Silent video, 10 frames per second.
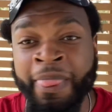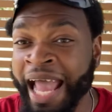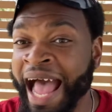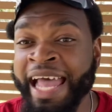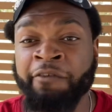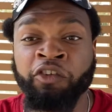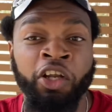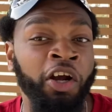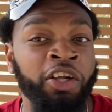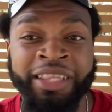I have
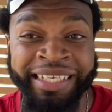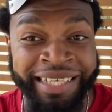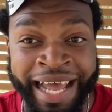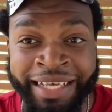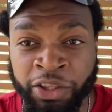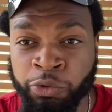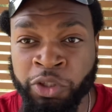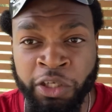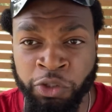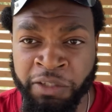learned a lot through
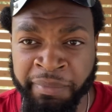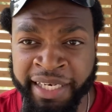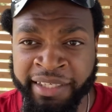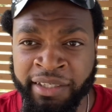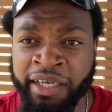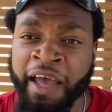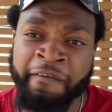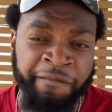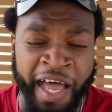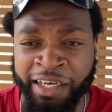social media,
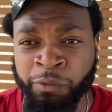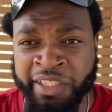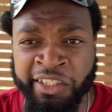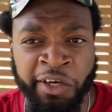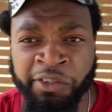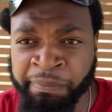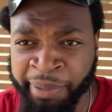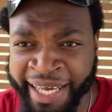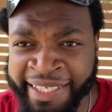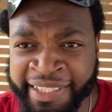following certain
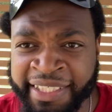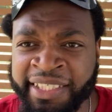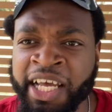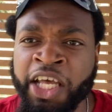pages.